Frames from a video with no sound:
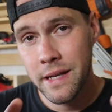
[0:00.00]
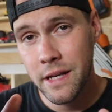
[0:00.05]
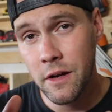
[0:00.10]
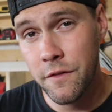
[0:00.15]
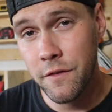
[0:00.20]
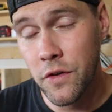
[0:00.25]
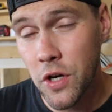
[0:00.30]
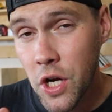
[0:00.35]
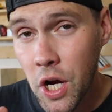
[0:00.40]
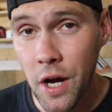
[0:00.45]
Now
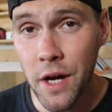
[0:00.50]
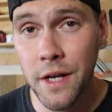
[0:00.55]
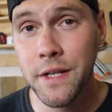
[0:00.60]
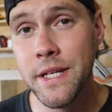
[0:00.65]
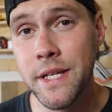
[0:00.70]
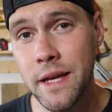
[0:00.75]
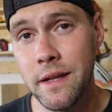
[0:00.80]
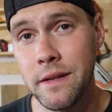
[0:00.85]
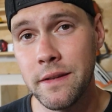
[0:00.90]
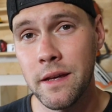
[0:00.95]
for
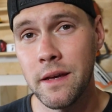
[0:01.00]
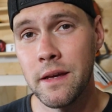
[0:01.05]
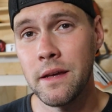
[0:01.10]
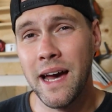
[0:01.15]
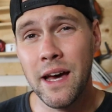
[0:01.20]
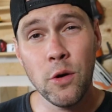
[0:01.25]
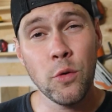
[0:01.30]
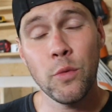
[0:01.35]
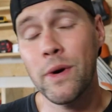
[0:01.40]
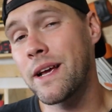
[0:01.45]
content,
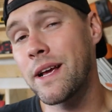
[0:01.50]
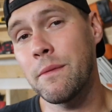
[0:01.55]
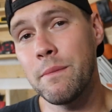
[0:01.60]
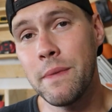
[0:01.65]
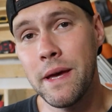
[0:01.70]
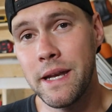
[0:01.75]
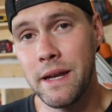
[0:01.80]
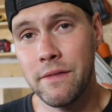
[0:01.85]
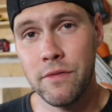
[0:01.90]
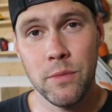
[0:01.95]
I don't
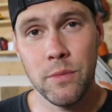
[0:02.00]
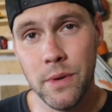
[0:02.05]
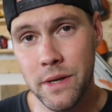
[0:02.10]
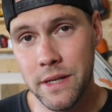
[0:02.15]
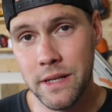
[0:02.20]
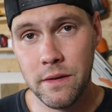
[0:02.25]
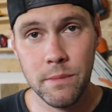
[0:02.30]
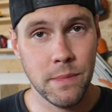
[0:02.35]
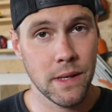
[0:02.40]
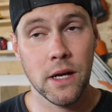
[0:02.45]
recommend
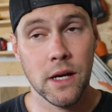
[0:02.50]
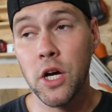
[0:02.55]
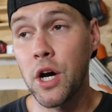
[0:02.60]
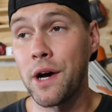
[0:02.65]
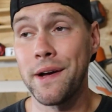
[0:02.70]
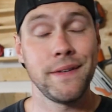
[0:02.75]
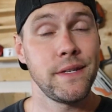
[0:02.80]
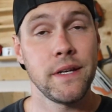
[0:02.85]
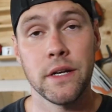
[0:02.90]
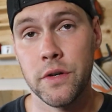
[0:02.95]
everybody to be a
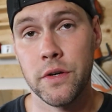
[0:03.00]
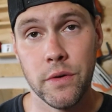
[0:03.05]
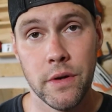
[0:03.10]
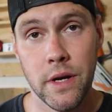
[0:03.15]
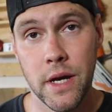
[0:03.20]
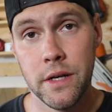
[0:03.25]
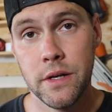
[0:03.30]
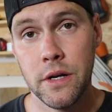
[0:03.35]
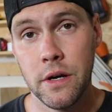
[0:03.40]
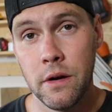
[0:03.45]
content
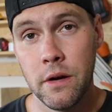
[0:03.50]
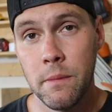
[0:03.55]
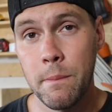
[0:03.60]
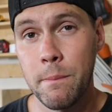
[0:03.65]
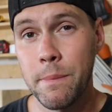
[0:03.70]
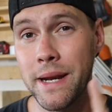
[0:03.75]
creator,